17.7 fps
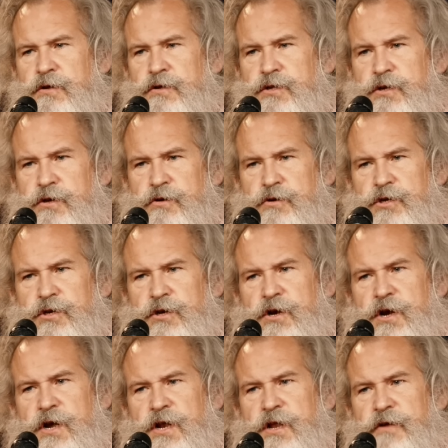so
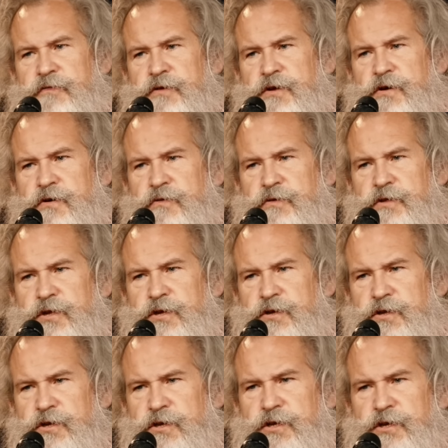sure, I'd love to go with
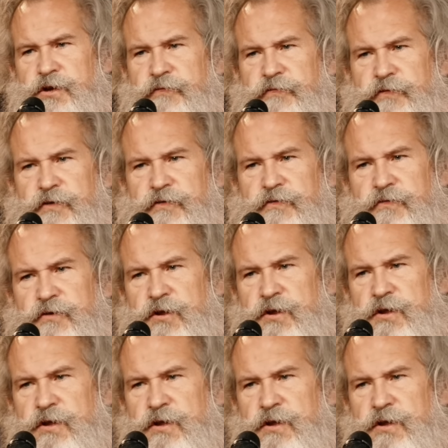you to the shoe festival.